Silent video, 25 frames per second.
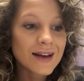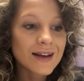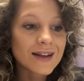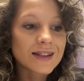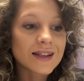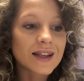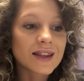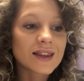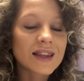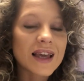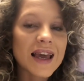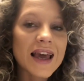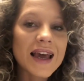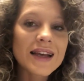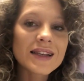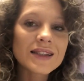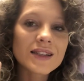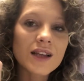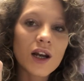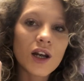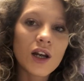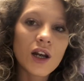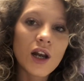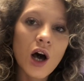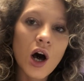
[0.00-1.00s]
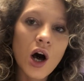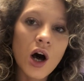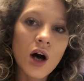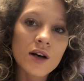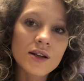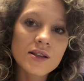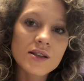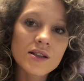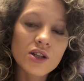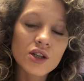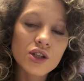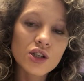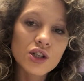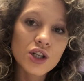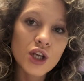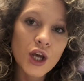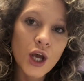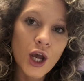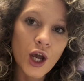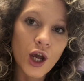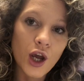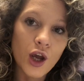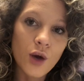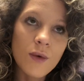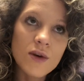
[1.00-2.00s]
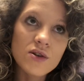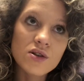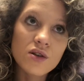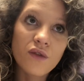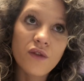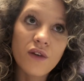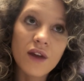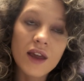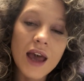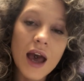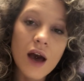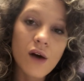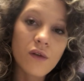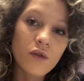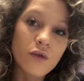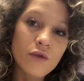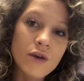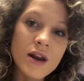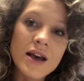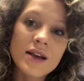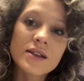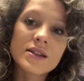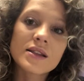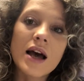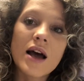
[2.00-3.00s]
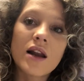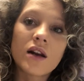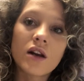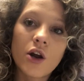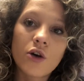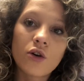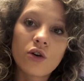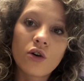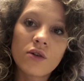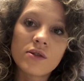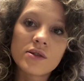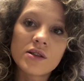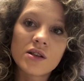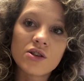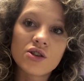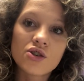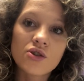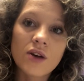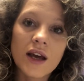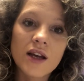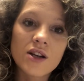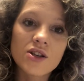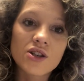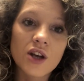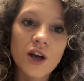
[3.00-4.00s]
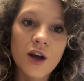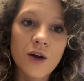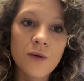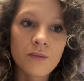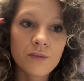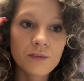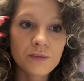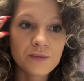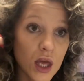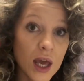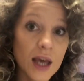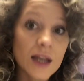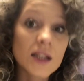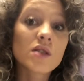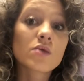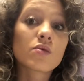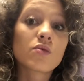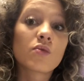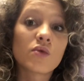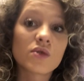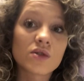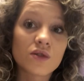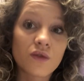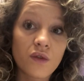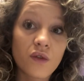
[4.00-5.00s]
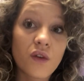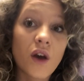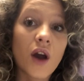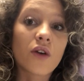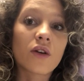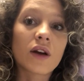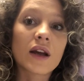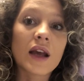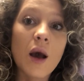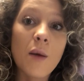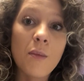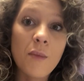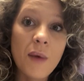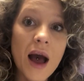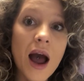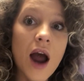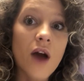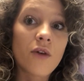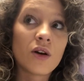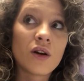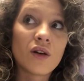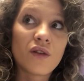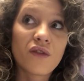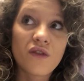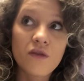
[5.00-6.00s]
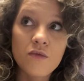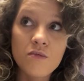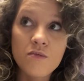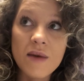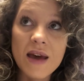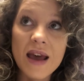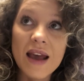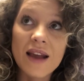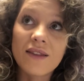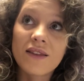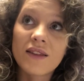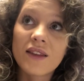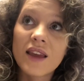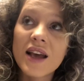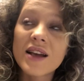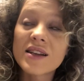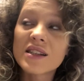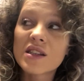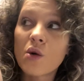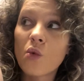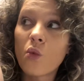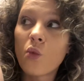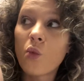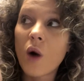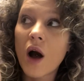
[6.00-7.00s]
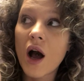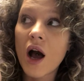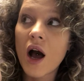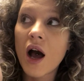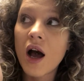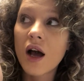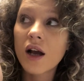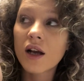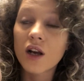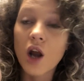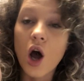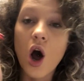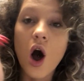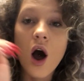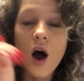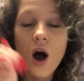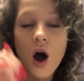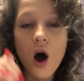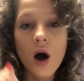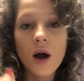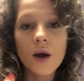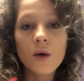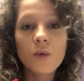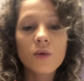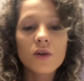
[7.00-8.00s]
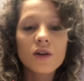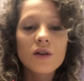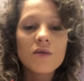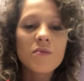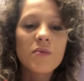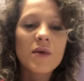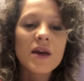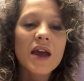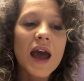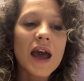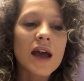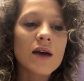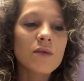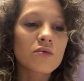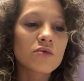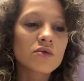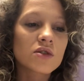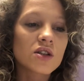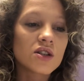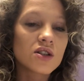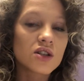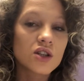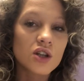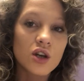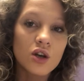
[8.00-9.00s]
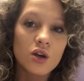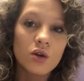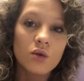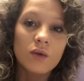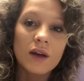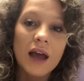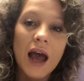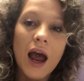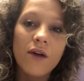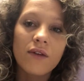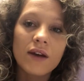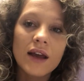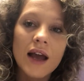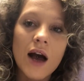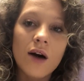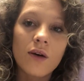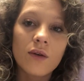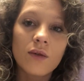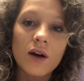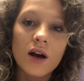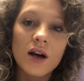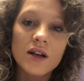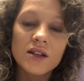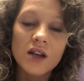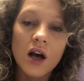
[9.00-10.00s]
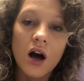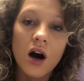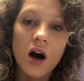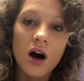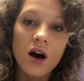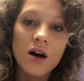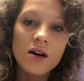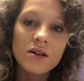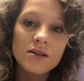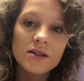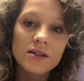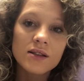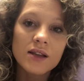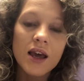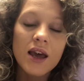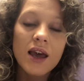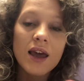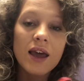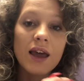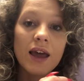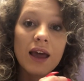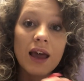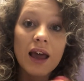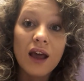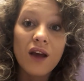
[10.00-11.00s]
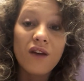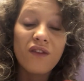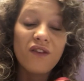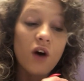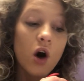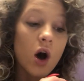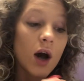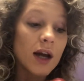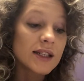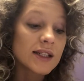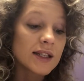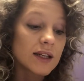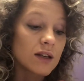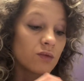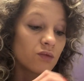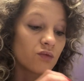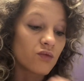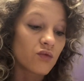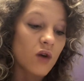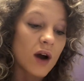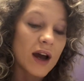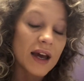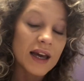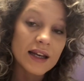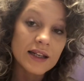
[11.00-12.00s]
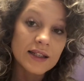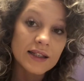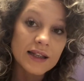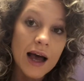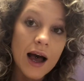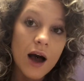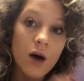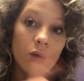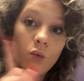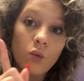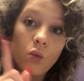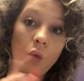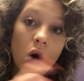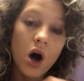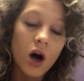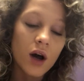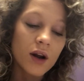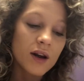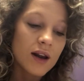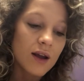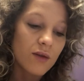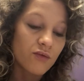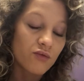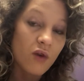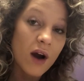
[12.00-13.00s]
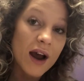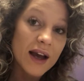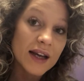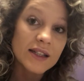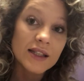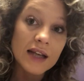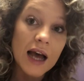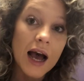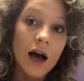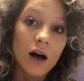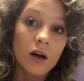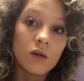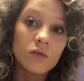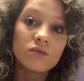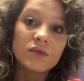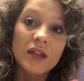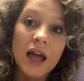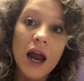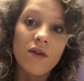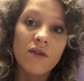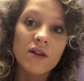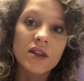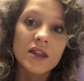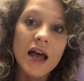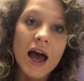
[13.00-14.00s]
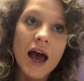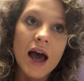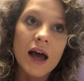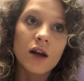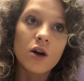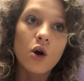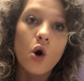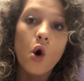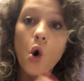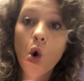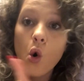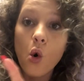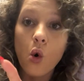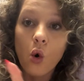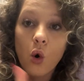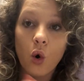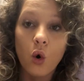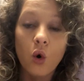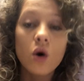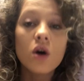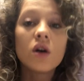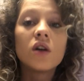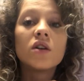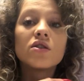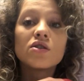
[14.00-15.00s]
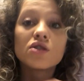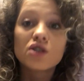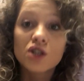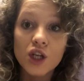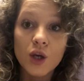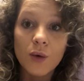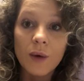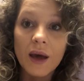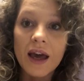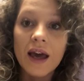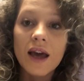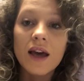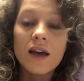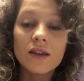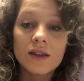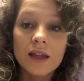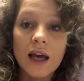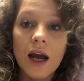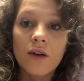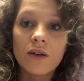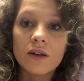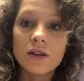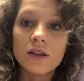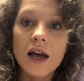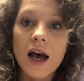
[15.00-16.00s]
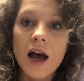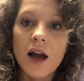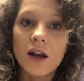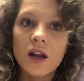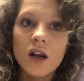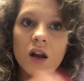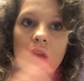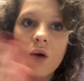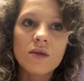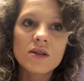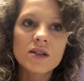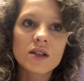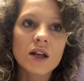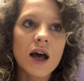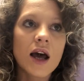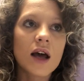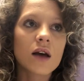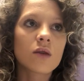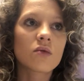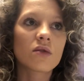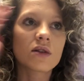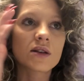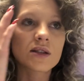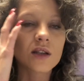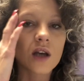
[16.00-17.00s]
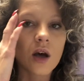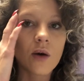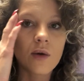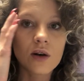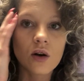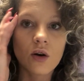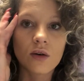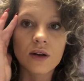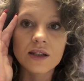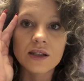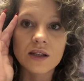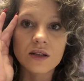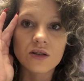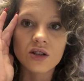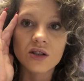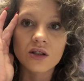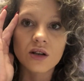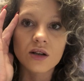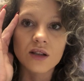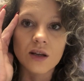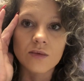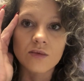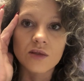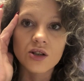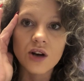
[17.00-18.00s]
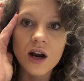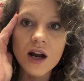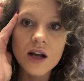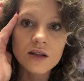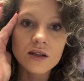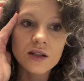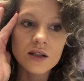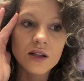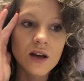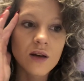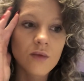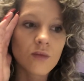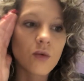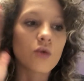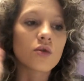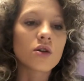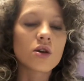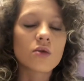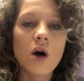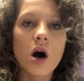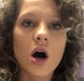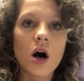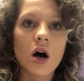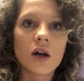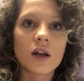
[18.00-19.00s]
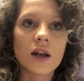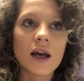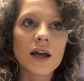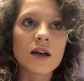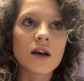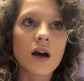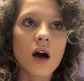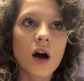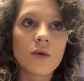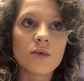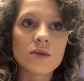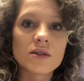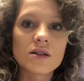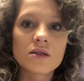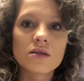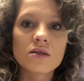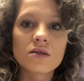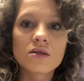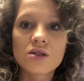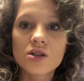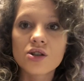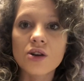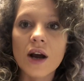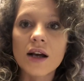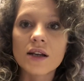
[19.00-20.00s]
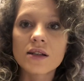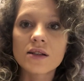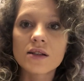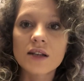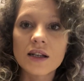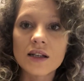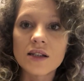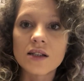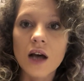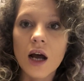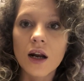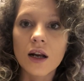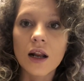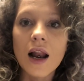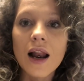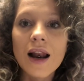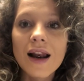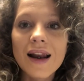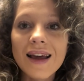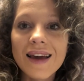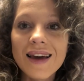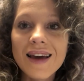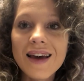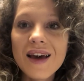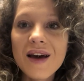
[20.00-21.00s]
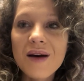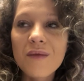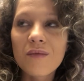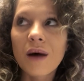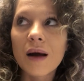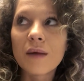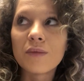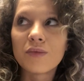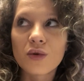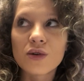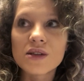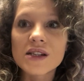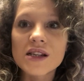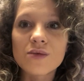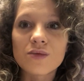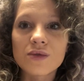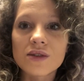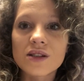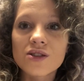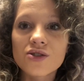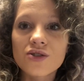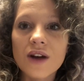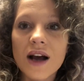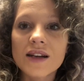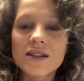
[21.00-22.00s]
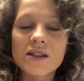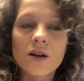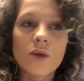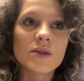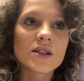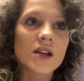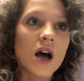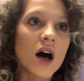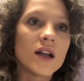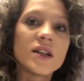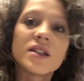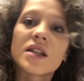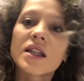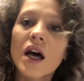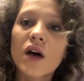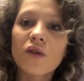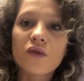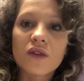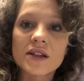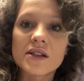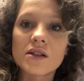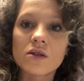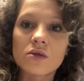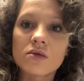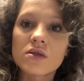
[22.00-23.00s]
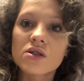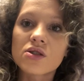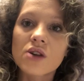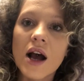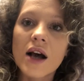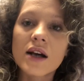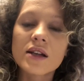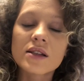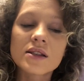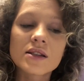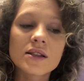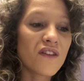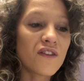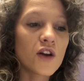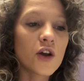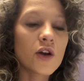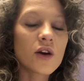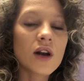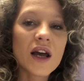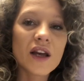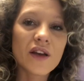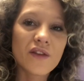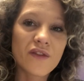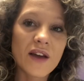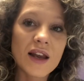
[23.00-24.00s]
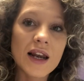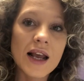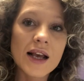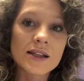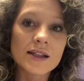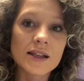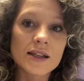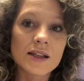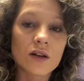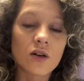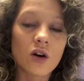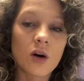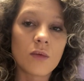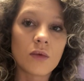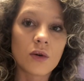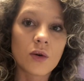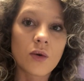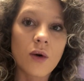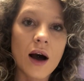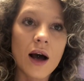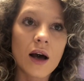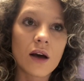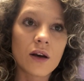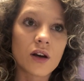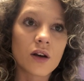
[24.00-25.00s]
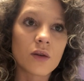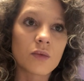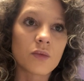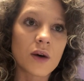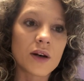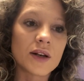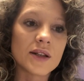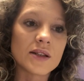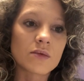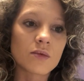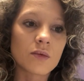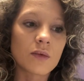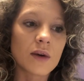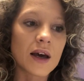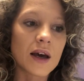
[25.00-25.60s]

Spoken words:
So these last two, which is forgetfulness and low concentration, this was very apparent for me. Things at work, like I wouldn't be able to carry out a task if I didn't write it down. One, write it down there and then, or do it there and then. And I was like, what is going on? Is it just because I'm stressed? Well, you are. Like, I was stressed internally. My body was stressed. I was under that physical stress. Flu-like feelings is quite a good one, as